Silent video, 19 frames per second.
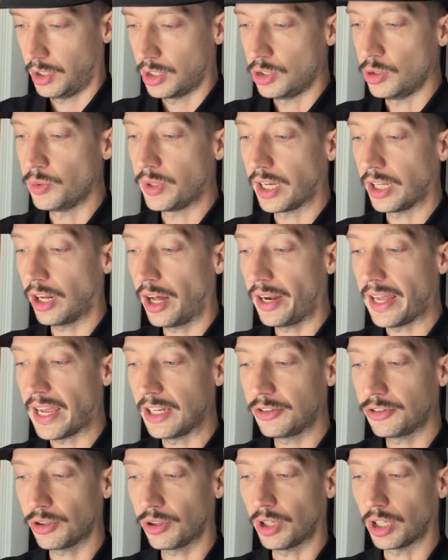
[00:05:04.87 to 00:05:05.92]
You cannot
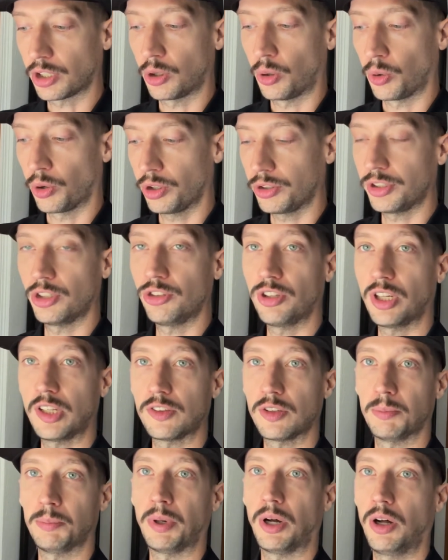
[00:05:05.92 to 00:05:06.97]
enter a court to
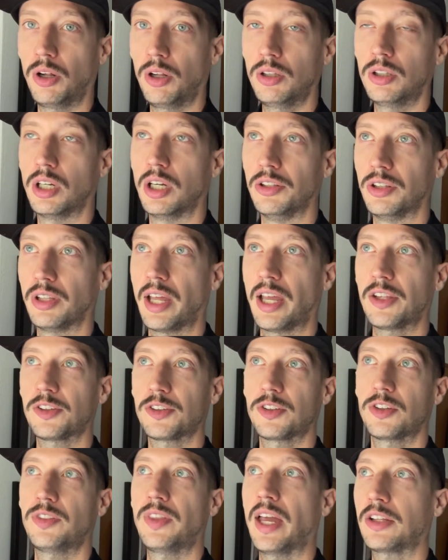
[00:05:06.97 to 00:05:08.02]
chase a ball
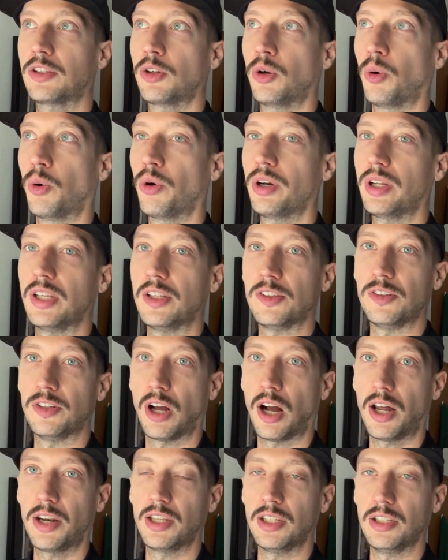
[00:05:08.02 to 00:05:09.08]
unless that court is
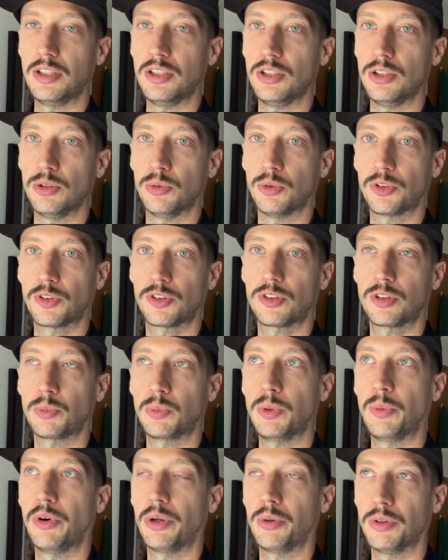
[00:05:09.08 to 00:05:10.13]
not in use.
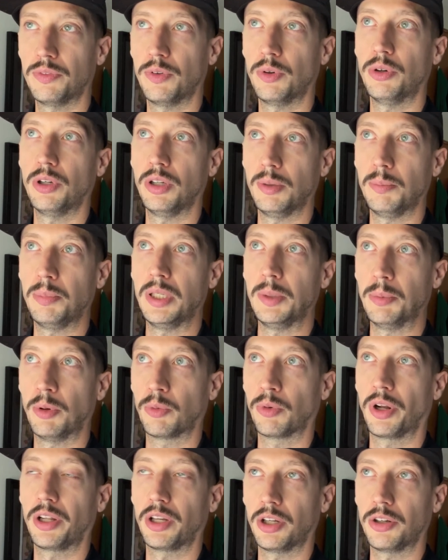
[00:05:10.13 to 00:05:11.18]
We want to avoid people
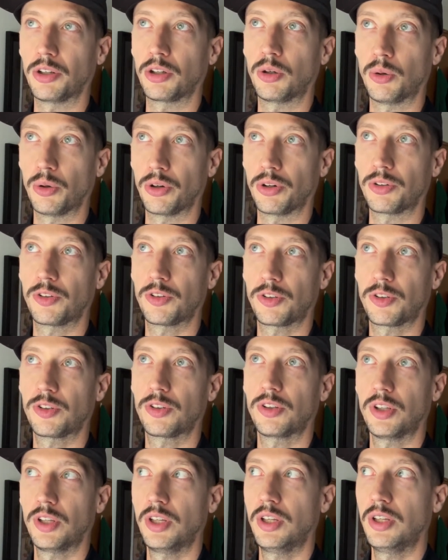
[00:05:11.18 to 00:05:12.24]
running onto
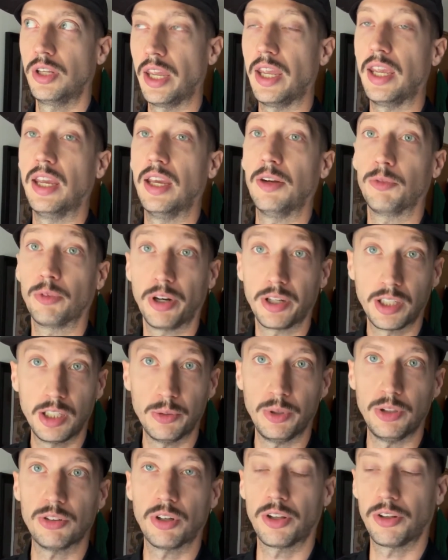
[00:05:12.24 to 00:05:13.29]
courts and running
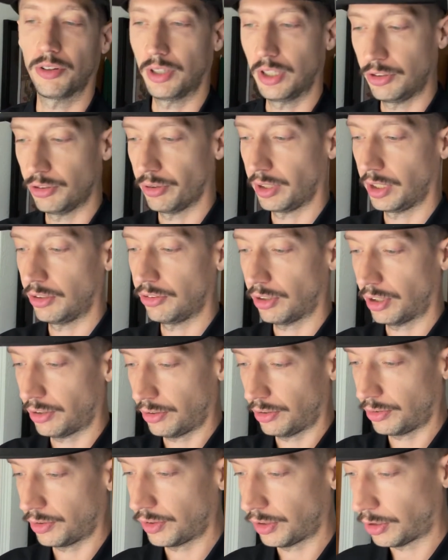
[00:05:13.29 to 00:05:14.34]
into each other, injuring each
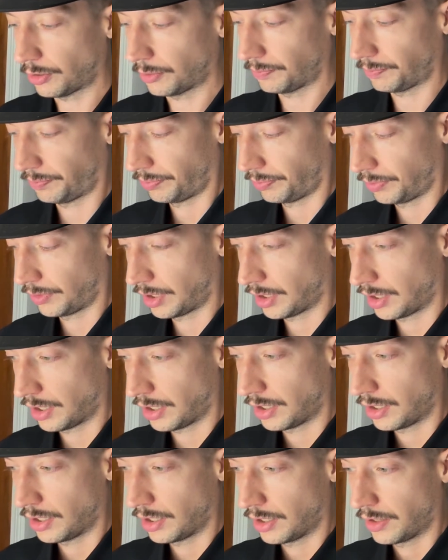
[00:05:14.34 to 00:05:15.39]
other. So
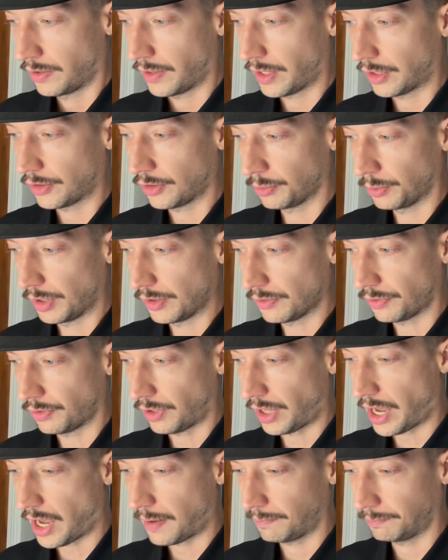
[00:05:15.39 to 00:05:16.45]
that's the reason for
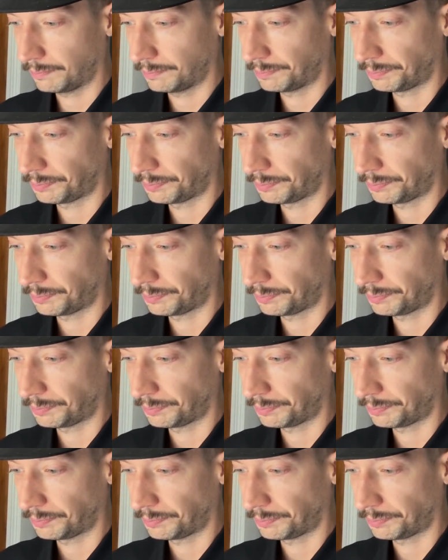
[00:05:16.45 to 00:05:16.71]
that.